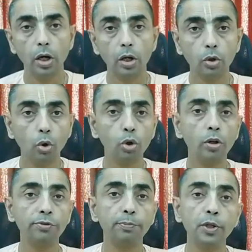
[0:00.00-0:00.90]
Goal
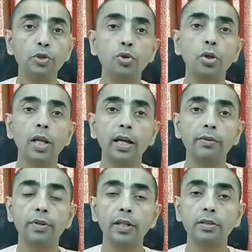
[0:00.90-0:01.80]
of spiritual
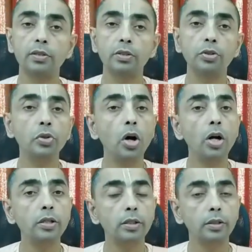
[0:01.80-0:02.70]
life is
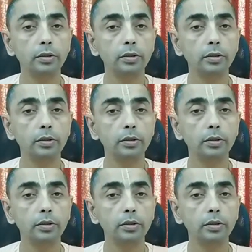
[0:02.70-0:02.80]
not